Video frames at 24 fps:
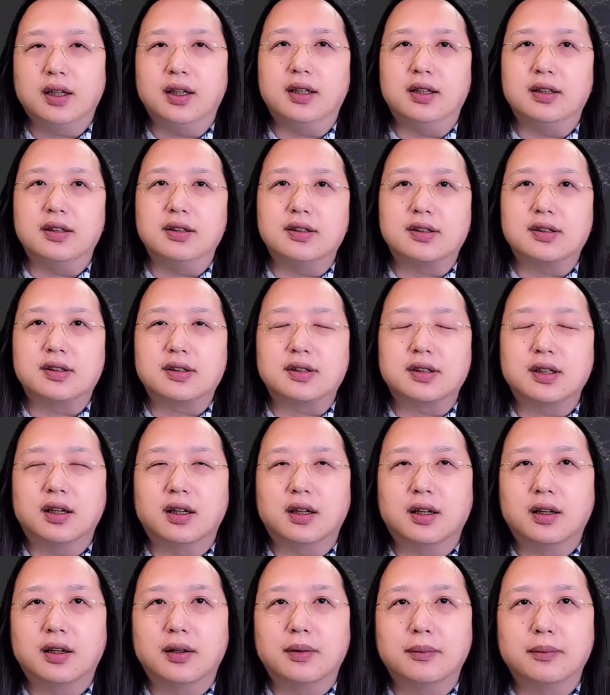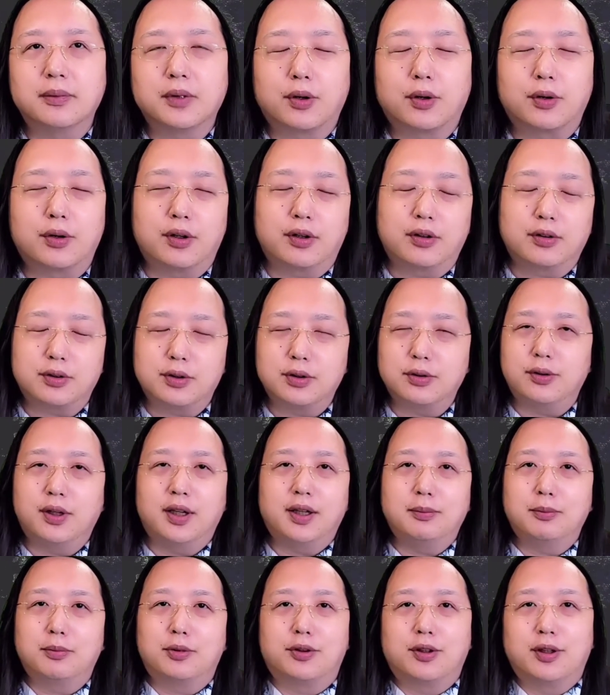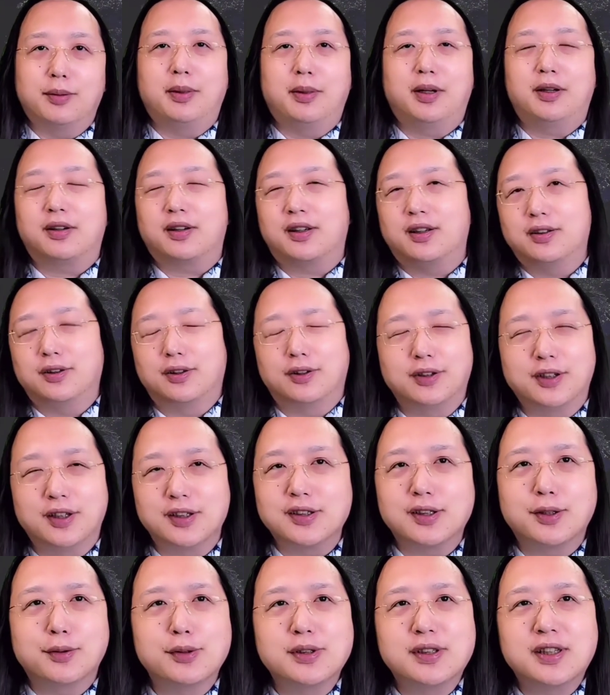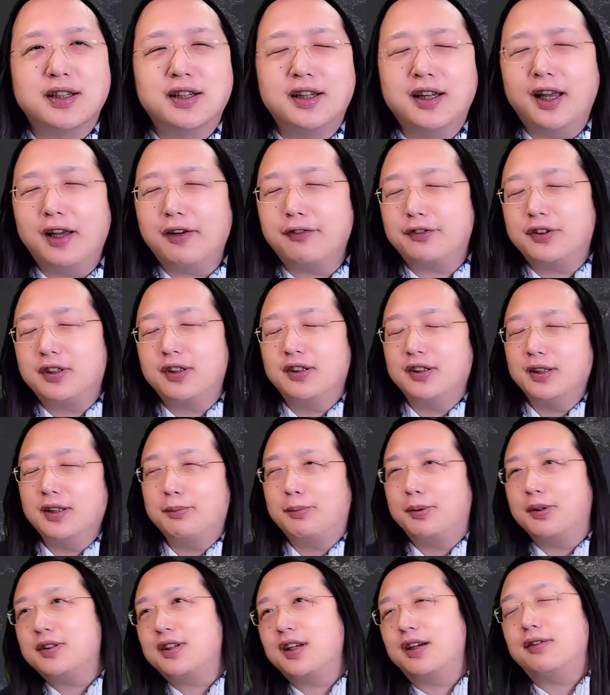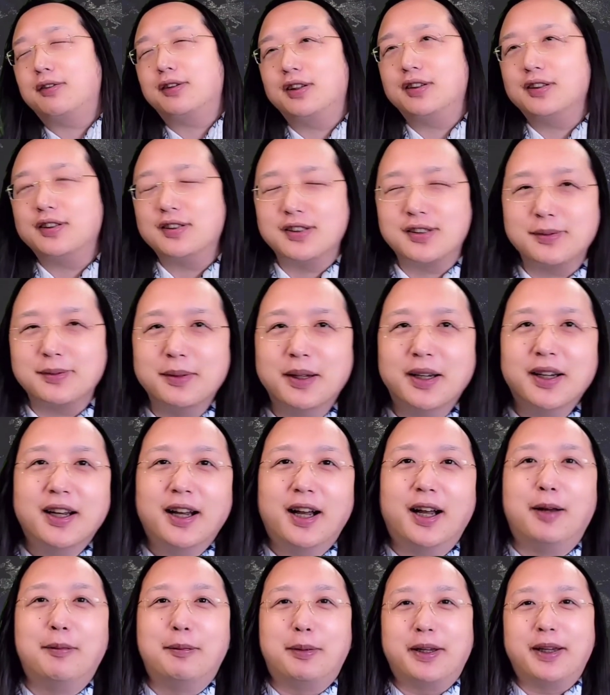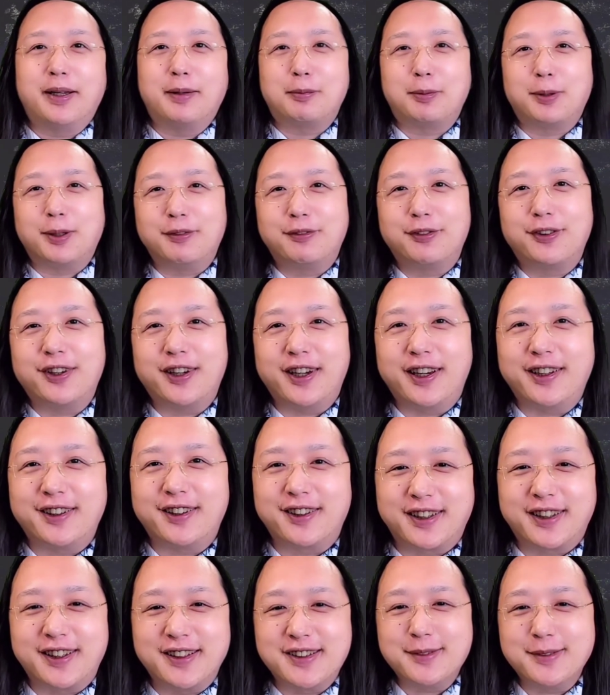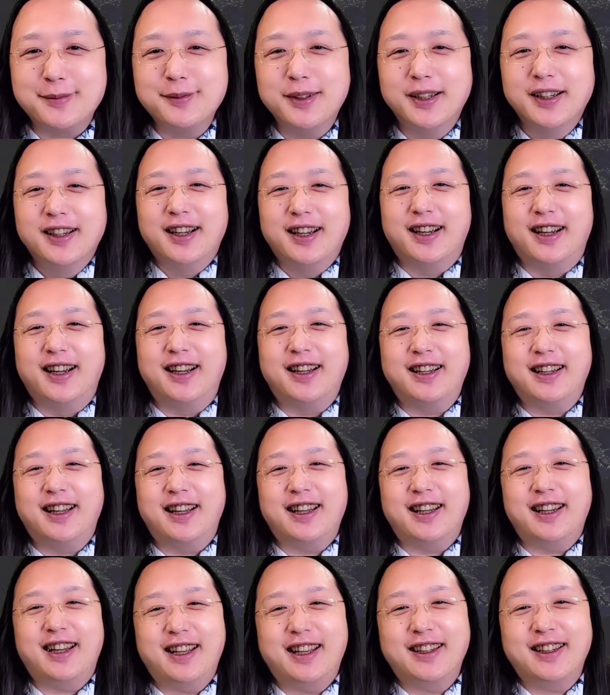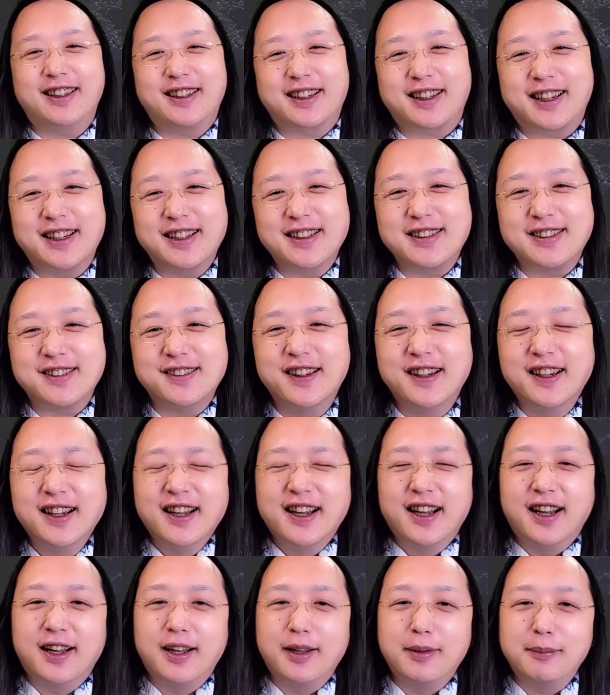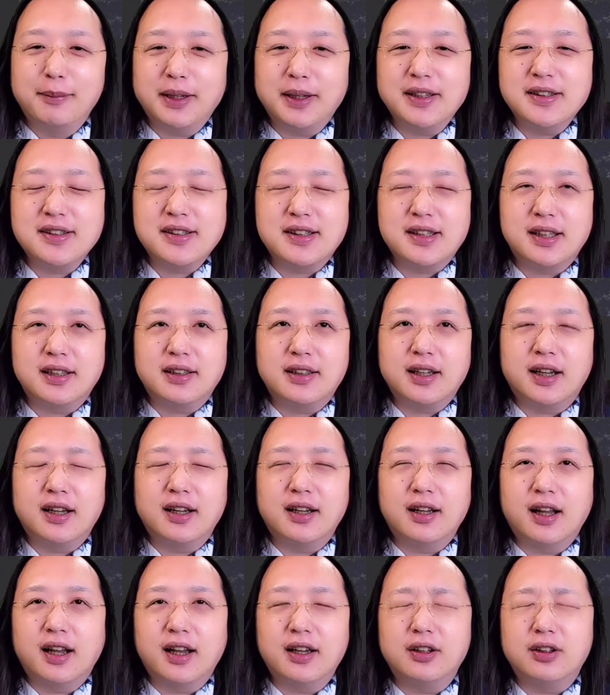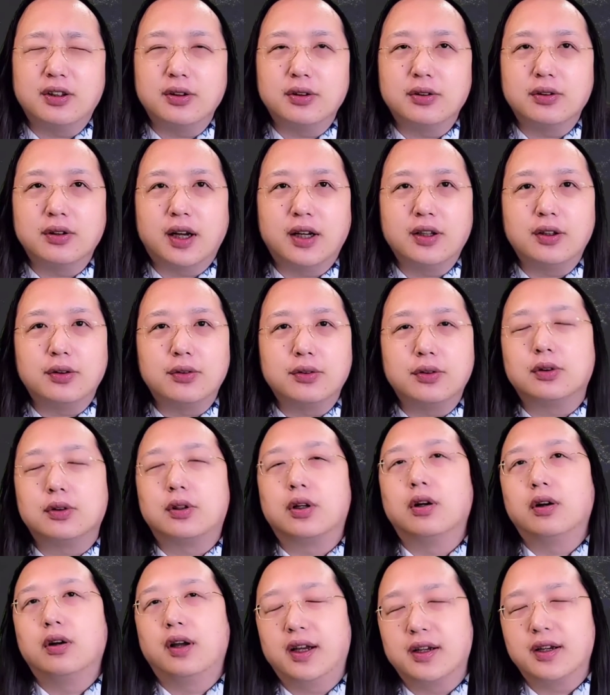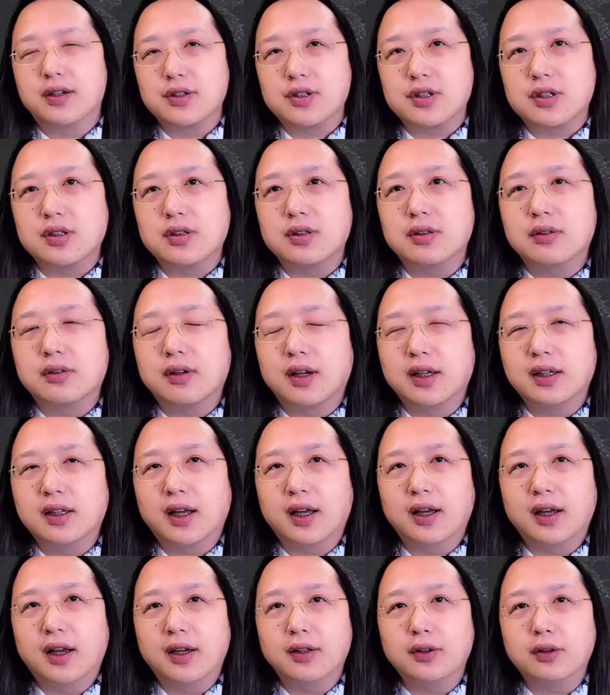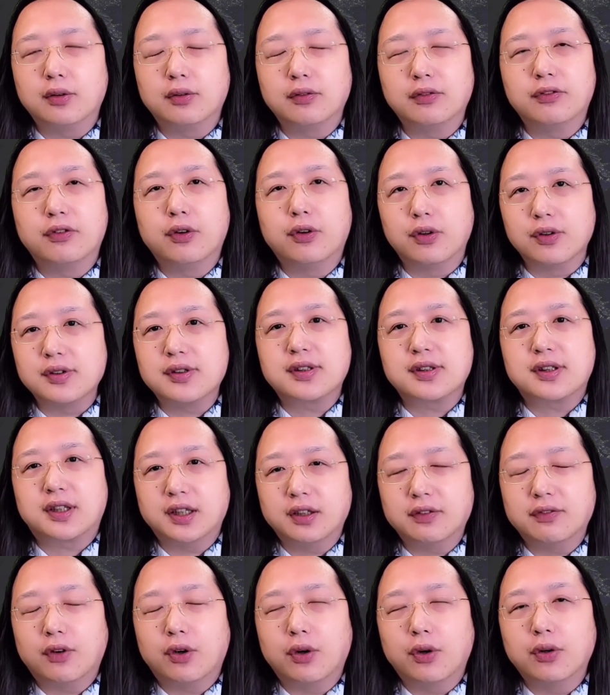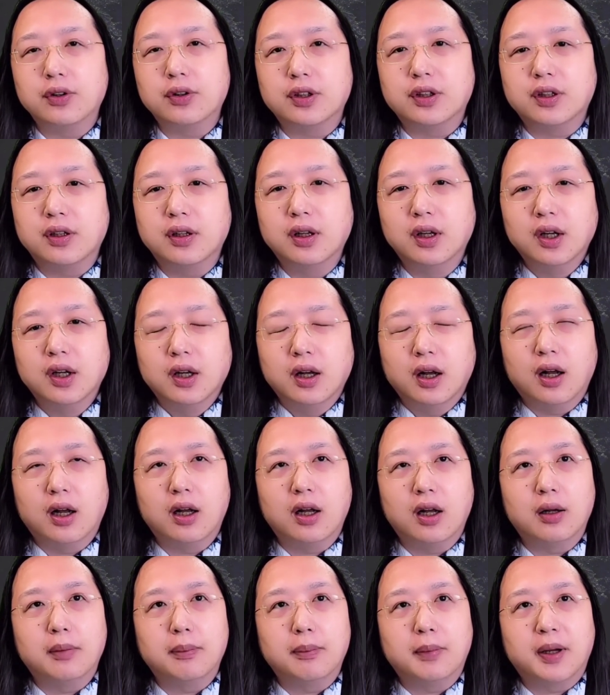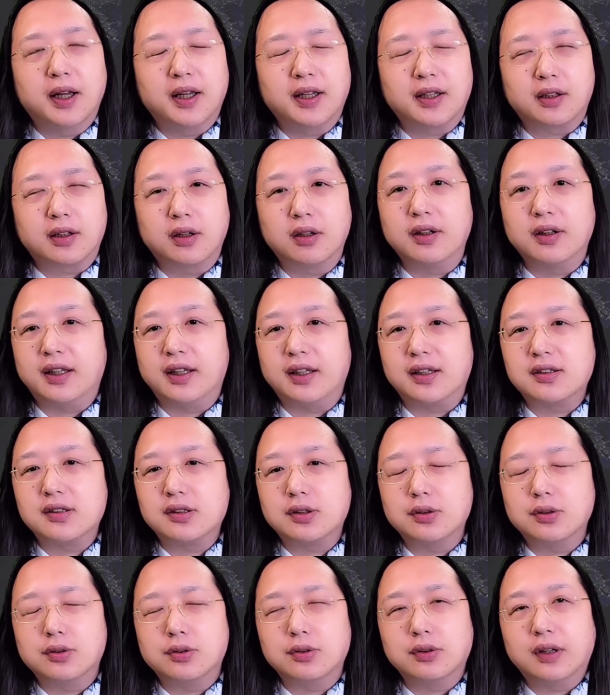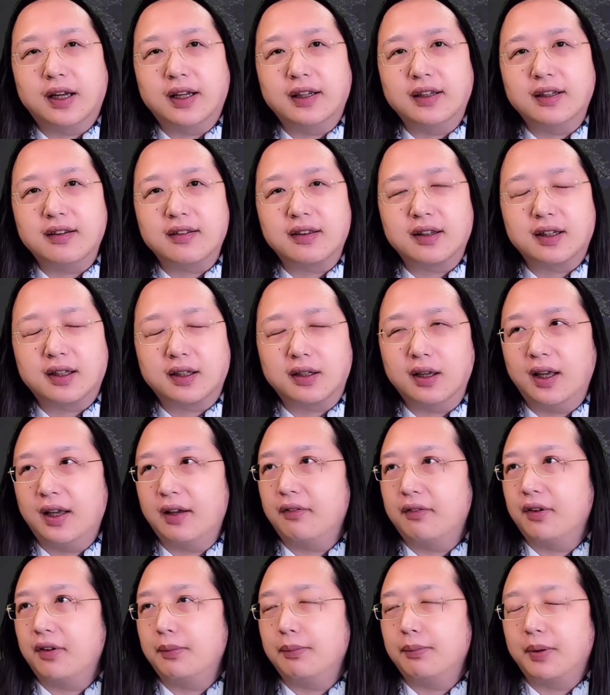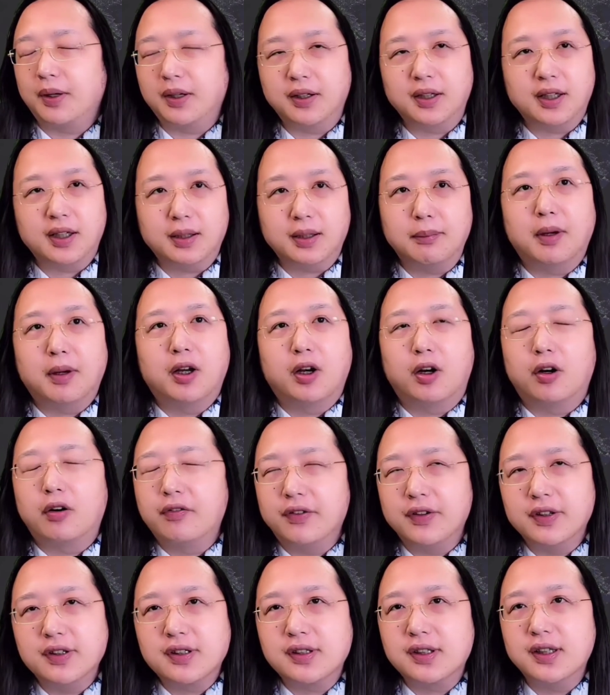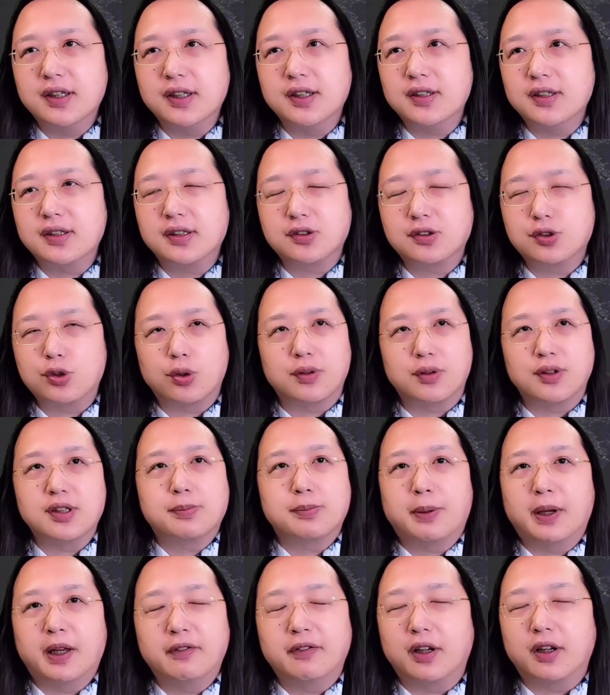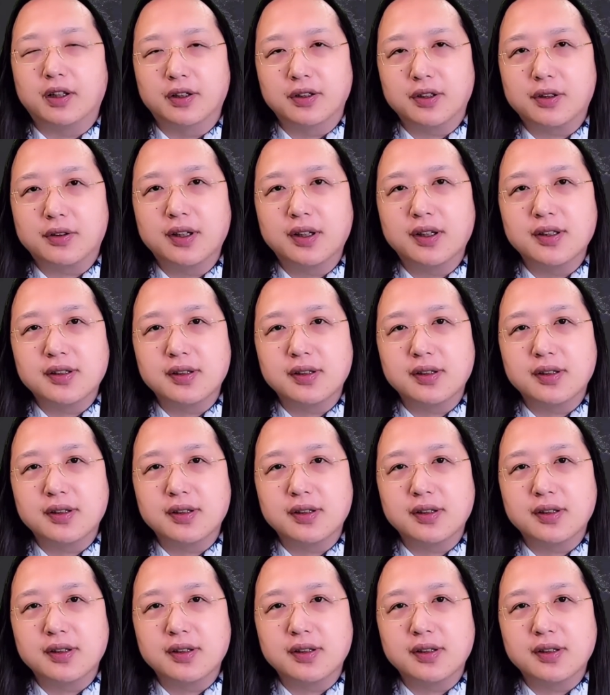is, or to a more American audience, I would say left libertarianism, but I prefer anarchism. Anarchism means that I don't do coercion, right? I don't force, give order my colleagues to do anything. Everybody in my office is joined by a voluntary